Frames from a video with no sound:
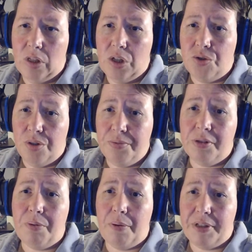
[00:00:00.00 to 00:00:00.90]
Dreams is
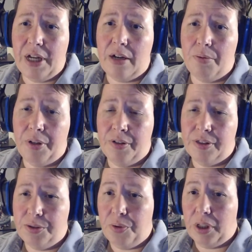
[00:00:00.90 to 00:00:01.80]
probably tired about hearing the
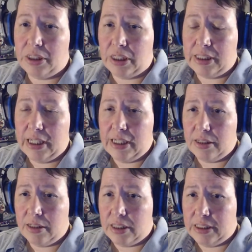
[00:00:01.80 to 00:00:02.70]
story because I say
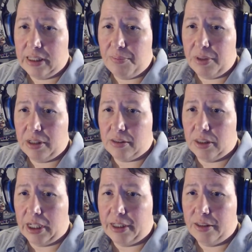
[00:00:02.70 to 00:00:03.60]
the same things a lot.